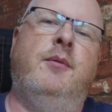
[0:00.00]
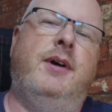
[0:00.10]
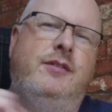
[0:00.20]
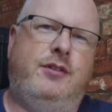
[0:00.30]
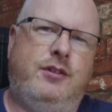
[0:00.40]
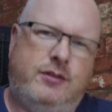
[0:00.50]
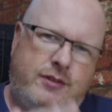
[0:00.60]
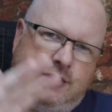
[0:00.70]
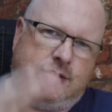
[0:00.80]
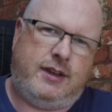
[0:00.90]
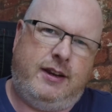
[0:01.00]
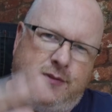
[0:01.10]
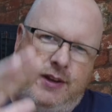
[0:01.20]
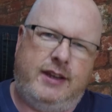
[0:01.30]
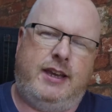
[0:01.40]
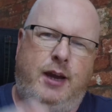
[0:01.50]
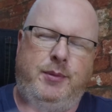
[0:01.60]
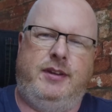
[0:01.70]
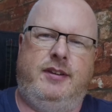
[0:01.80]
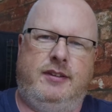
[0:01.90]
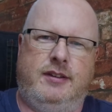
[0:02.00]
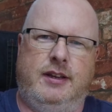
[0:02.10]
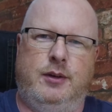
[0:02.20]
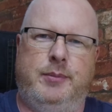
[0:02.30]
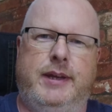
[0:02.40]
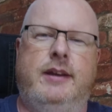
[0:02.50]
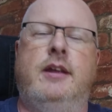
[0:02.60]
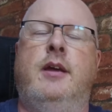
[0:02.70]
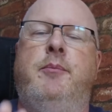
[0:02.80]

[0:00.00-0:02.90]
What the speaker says: Well, just kind of like calm your tits a little bit,